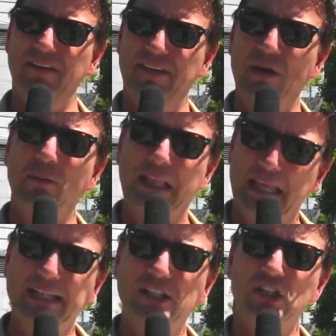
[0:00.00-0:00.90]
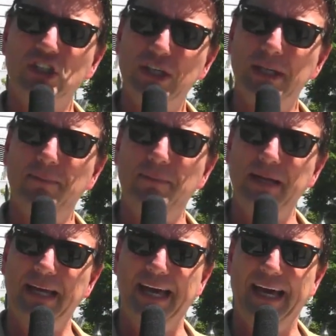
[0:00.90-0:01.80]
that relationship
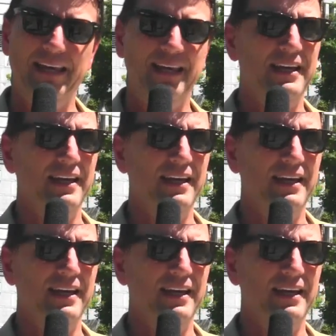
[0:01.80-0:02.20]
and